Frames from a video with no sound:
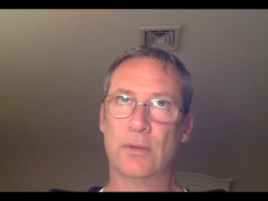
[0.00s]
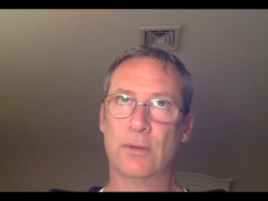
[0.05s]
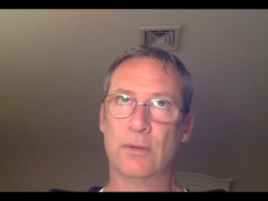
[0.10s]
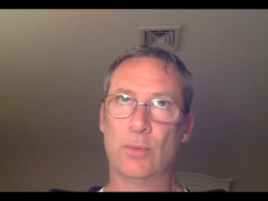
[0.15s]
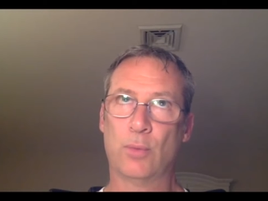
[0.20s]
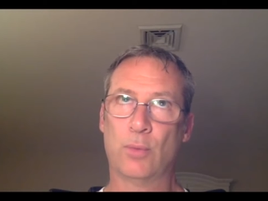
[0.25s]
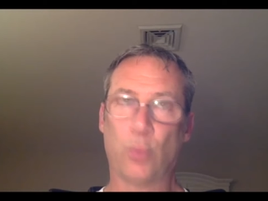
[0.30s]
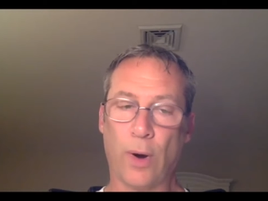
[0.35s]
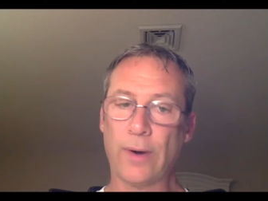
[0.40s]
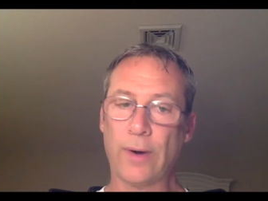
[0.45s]

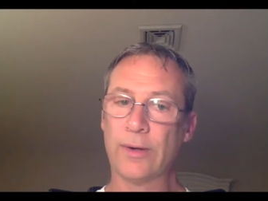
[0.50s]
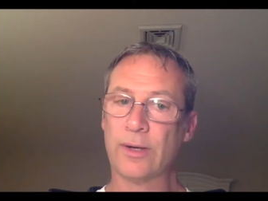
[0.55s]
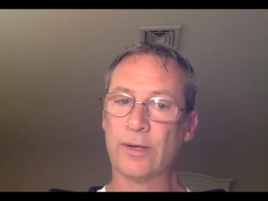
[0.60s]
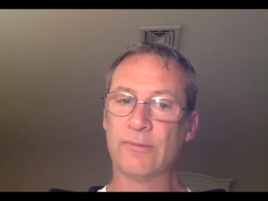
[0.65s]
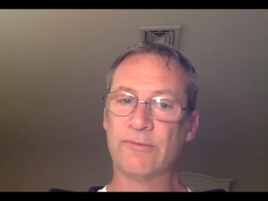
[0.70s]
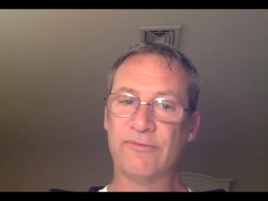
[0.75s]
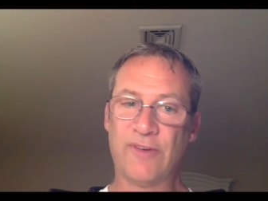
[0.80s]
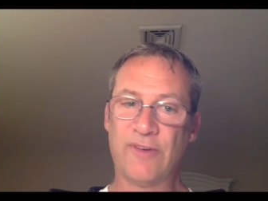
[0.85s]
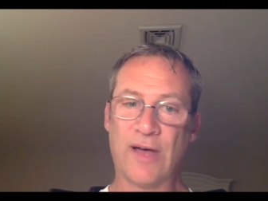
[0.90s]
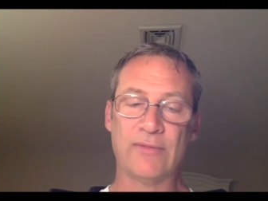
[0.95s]
work
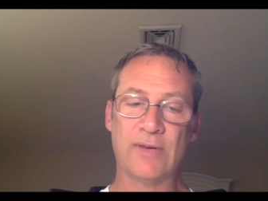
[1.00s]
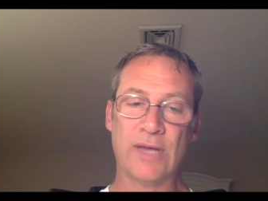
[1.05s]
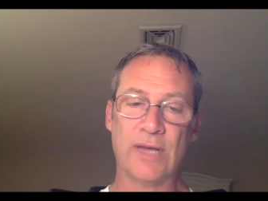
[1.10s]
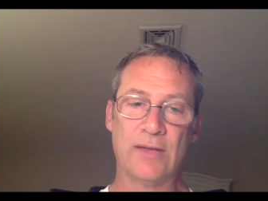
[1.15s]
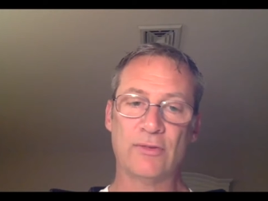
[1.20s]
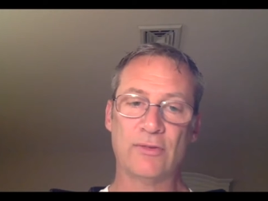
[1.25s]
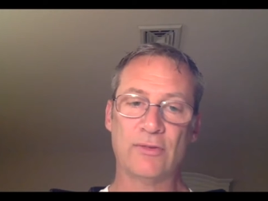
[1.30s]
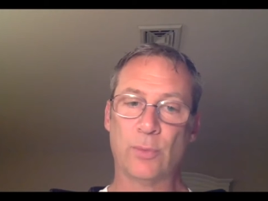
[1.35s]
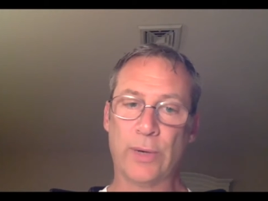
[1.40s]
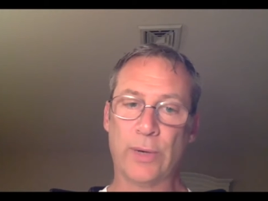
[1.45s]
5
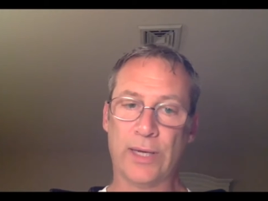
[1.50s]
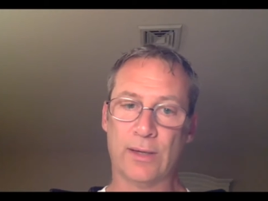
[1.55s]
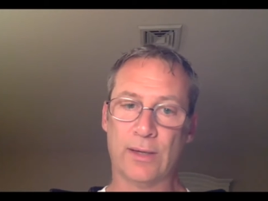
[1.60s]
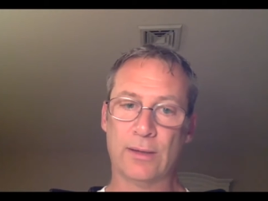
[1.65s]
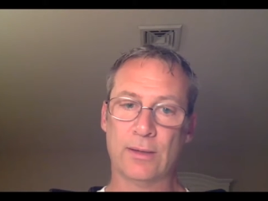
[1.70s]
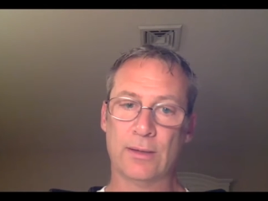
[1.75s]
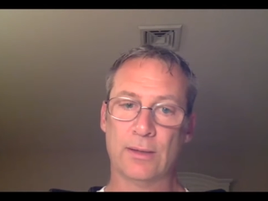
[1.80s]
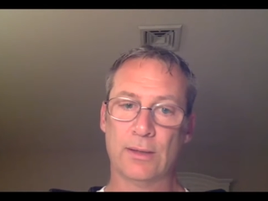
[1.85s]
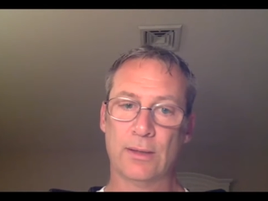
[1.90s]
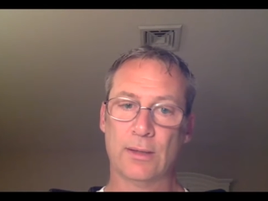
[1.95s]
days a week,
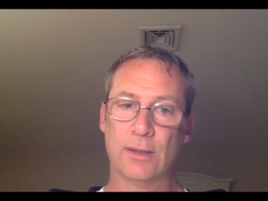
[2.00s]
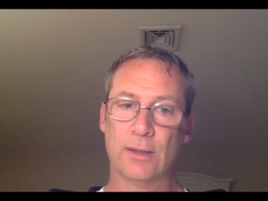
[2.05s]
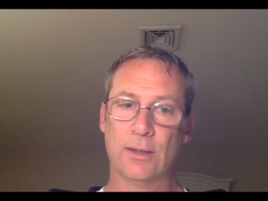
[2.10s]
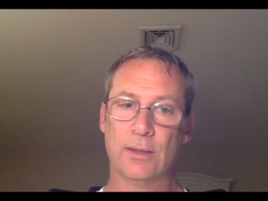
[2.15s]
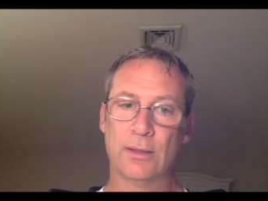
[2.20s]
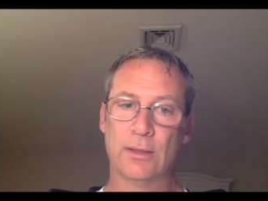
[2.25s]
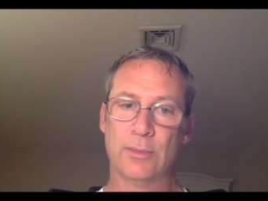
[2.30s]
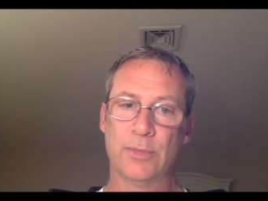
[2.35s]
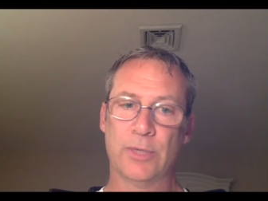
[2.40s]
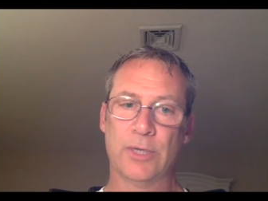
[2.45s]

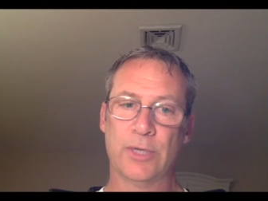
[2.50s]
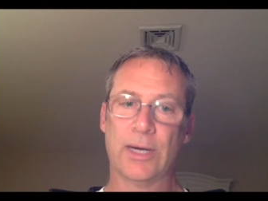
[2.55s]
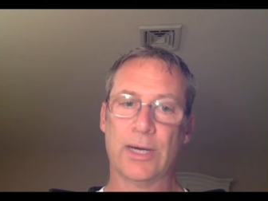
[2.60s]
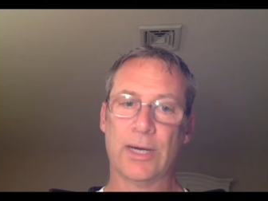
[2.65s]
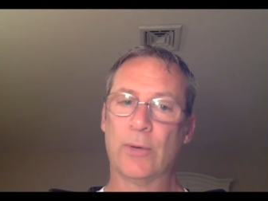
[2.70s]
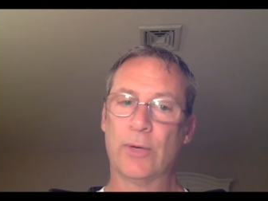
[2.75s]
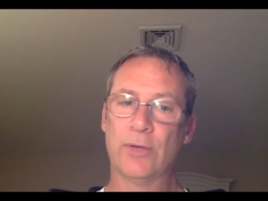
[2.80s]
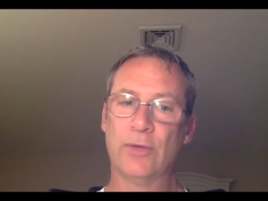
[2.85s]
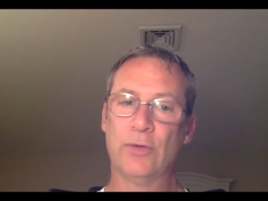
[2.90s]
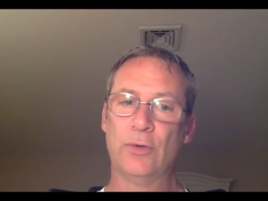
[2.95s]
but I
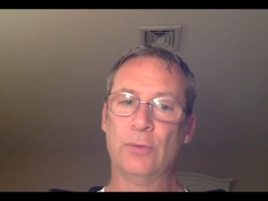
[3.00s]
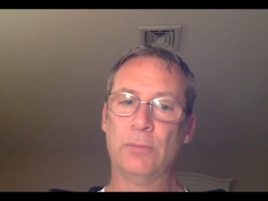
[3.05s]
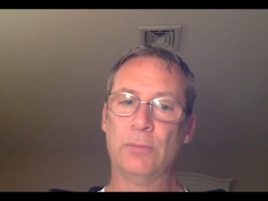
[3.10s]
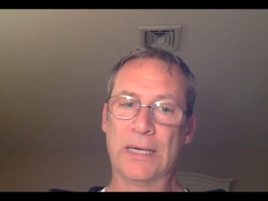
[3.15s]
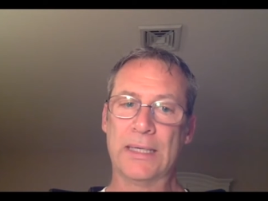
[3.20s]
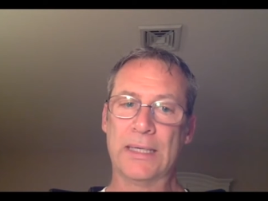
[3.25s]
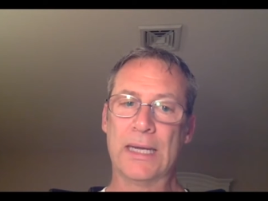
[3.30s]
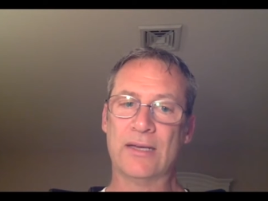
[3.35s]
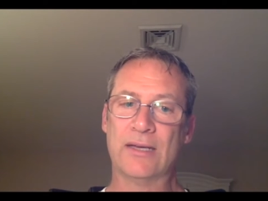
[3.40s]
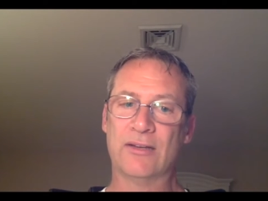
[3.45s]
want to do
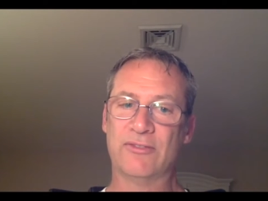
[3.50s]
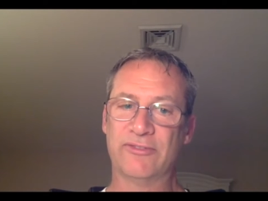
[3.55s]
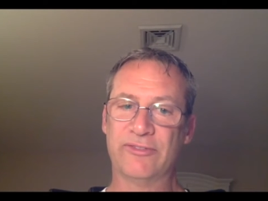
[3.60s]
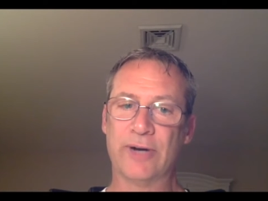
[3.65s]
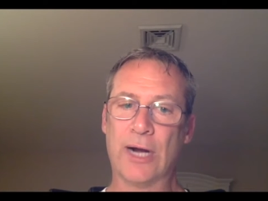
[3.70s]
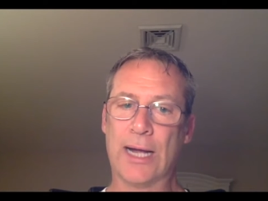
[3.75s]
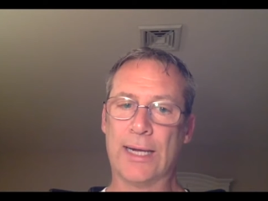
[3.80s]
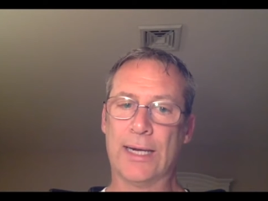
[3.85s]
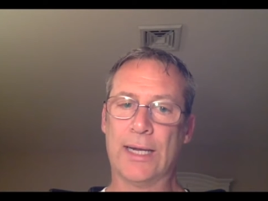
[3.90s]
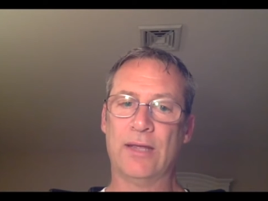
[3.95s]
Monday and
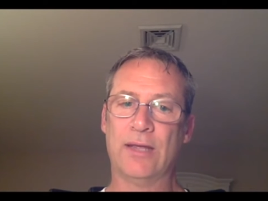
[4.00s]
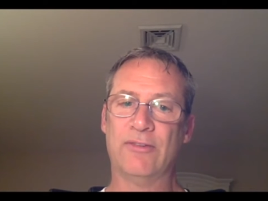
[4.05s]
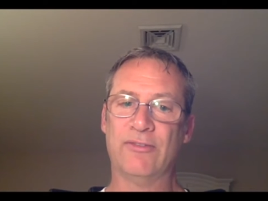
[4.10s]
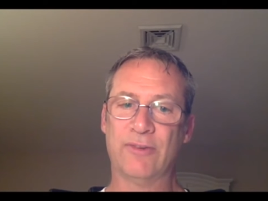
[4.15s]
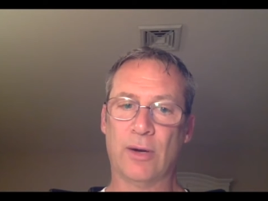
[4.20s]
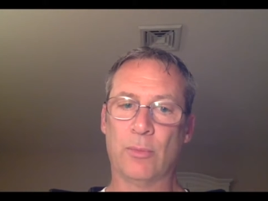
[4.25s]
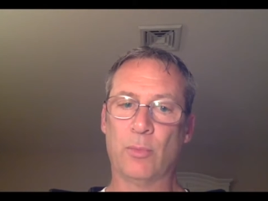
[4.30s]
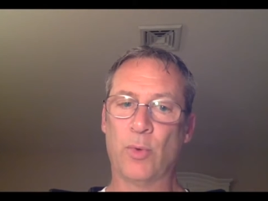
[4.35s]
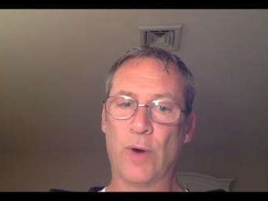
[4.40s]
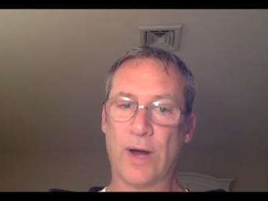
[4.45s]
Friday
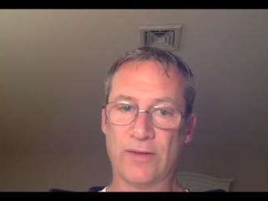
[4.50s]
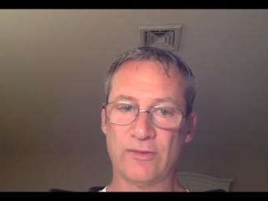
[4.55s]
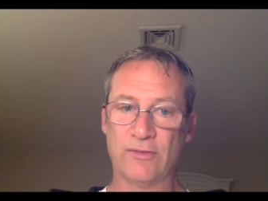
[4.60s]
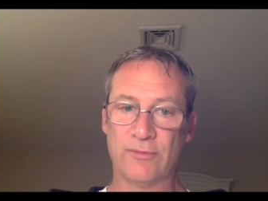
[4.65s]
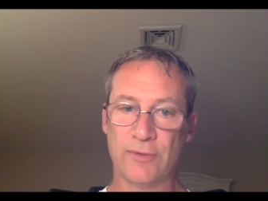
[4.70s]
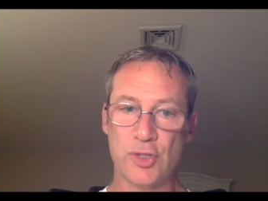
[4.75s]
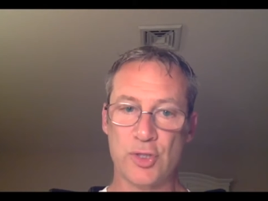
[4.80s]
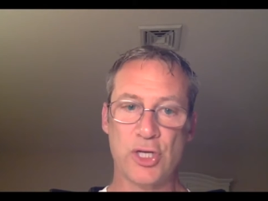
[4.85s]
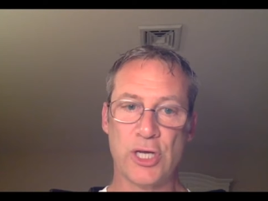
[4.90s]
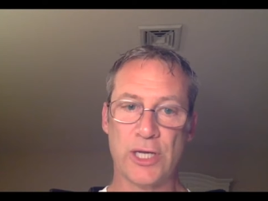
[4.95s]
from West
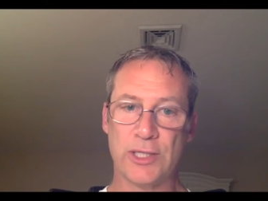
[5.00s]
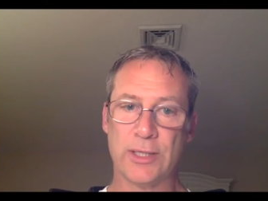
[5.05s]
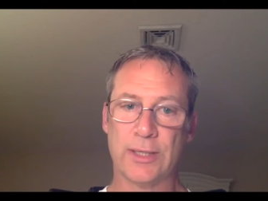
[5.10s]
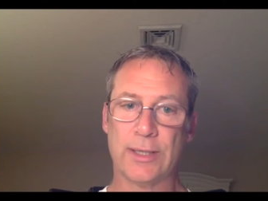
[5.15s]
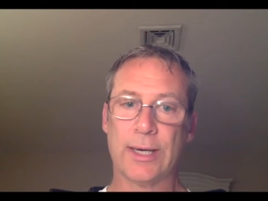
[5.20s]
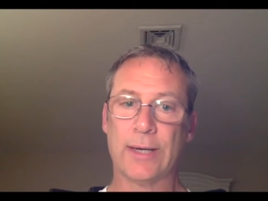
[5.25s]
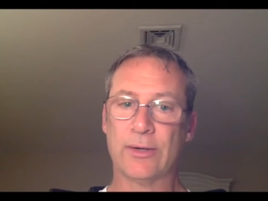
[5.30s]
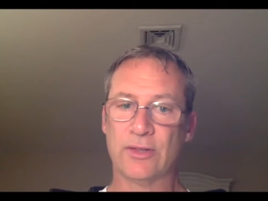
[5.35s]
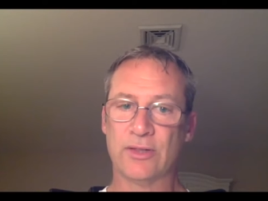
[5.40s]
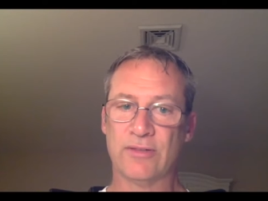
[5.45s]
Virginia
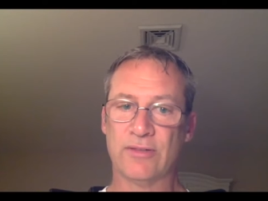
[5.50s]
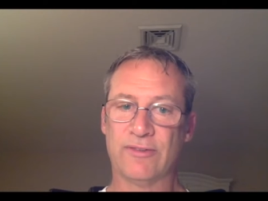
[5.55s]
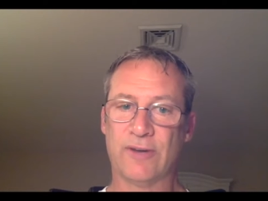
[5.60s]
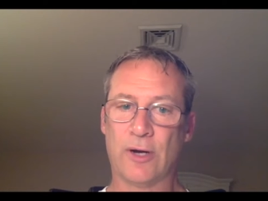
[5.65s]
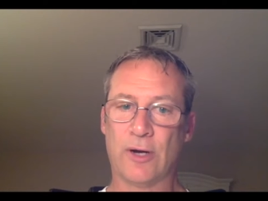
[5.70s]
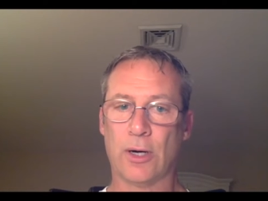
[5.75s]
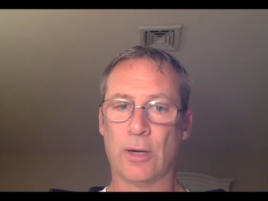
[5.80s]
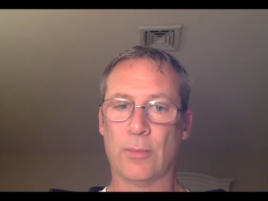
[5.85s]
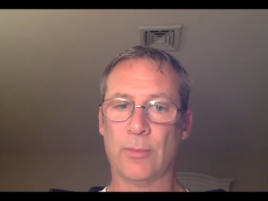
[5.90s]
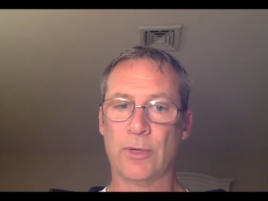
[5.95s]
out at the
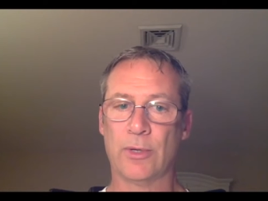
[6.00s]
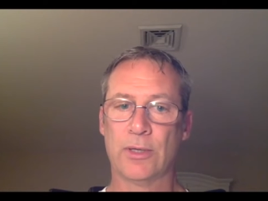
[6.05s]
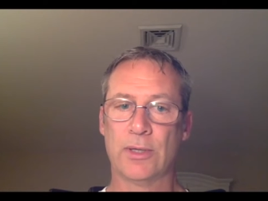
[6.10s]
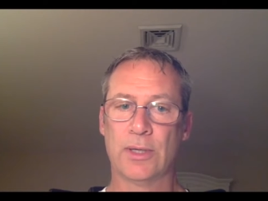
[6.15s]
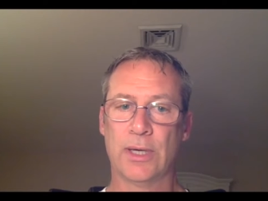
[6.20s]
farm,